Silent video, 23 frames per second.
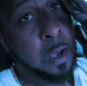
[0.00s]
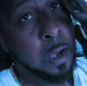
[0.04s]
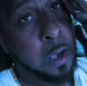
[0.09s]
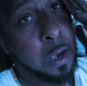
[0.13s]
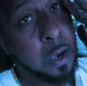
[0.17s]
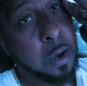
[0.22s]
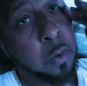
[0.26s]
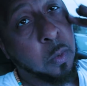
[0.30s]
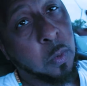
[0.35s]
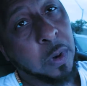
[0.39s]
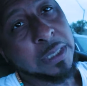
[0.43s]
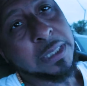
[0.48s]

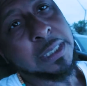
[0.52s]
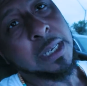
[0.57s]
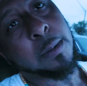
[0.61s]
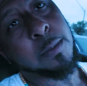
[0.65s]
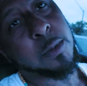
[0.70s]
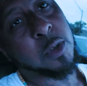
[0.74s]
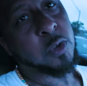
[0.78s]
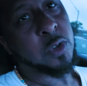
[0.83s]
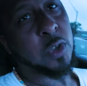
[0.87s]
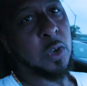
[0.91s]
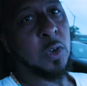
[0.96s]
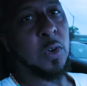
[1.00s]
What's up,
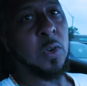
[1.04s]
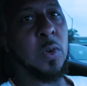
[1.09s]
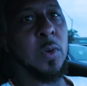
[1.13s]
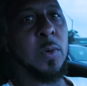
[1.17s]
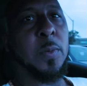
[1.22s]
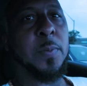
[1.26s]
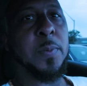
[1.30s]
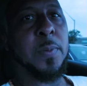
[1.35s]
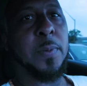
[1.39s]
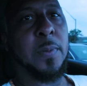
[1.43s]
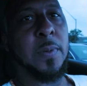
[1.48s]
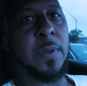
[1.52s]
YouTube?
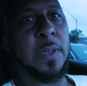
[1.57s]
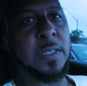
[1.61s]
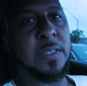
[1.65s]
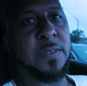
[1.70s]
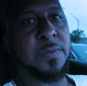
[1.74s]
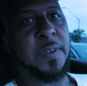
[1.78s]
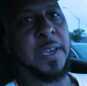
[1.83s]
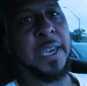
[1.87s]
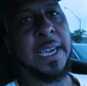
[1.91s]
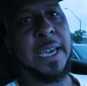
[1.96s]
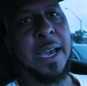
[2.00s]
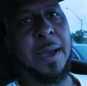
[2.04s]
It's
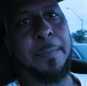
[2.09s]
Vic.